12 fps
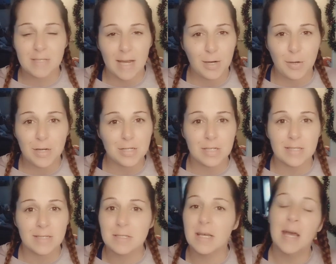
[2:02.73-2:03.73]

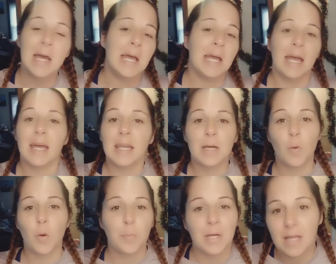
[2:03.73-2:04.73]
decorations and it
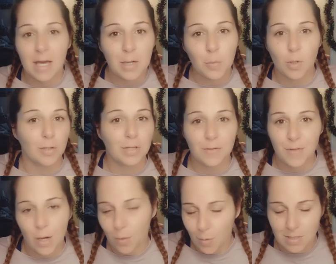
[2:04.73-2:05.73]
won't be the end of the world if they
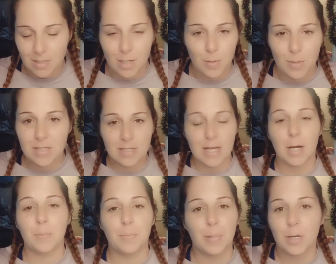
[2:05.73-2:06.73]
don't want to. It's
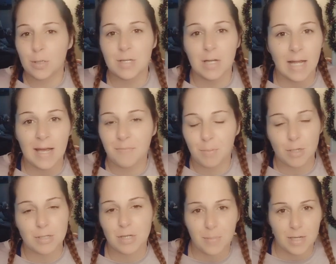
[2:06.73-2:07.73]
their personal life,
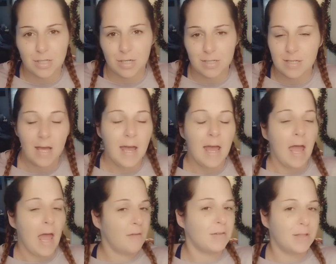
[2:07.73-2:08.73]
personal pictures.
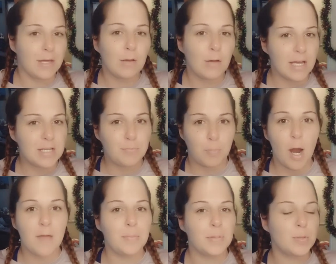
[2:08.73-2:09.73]
Everything is
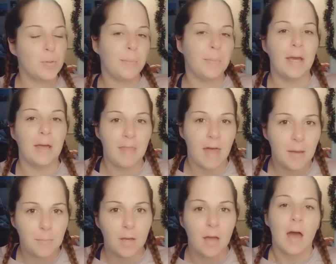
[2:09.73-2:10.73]
private between me and
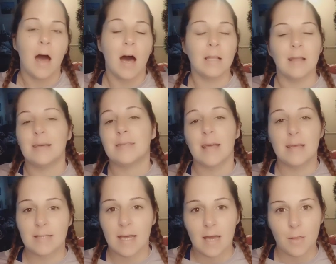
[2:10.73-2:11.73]
them unless they
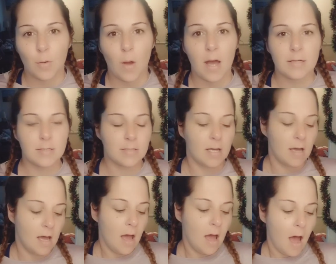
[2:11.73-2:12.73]
say otherwise.
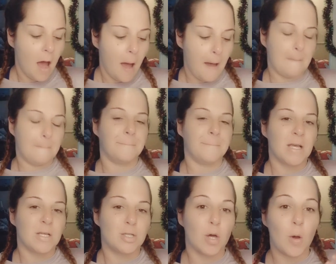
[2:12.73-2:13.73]
Um,
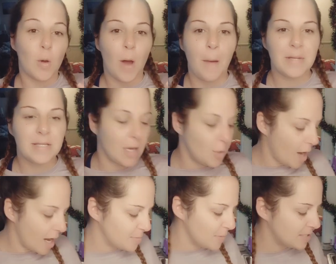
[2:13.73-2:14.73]
so I'm going to tell you
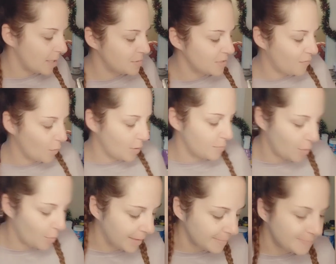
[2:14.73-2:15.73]
guys my steps of what I'm
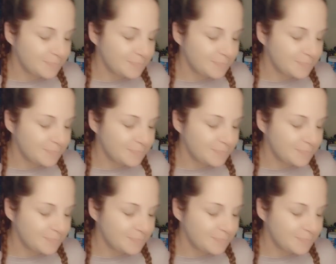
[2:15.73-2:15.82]
doing.